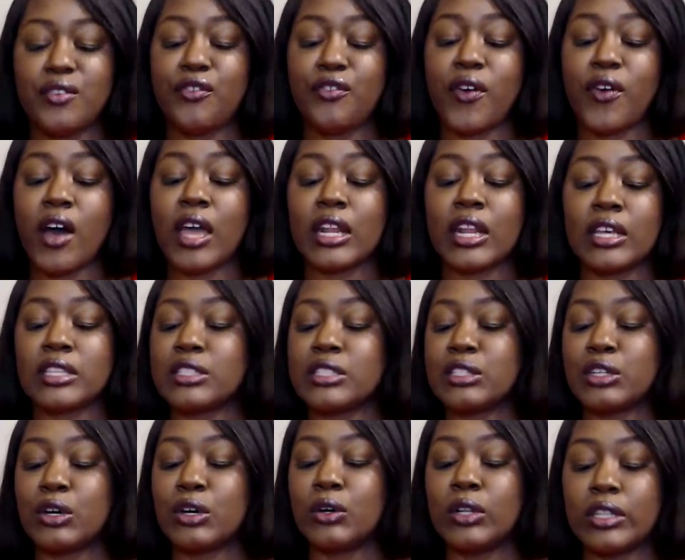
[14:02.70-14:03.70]

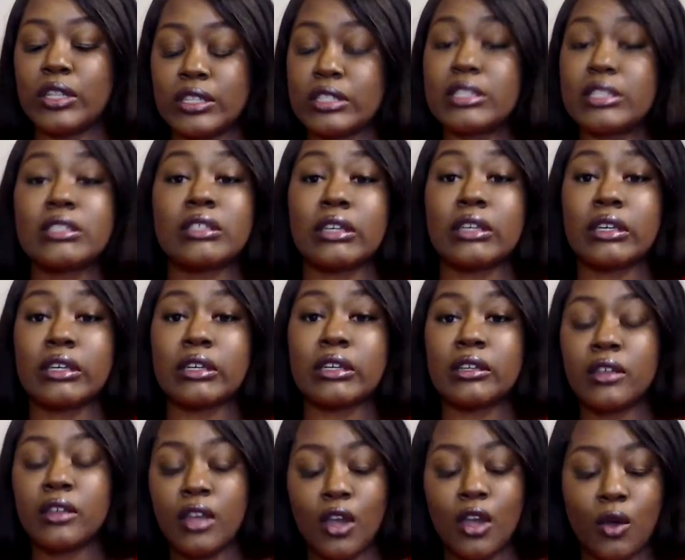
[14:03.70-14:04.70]
finest Kolinsky.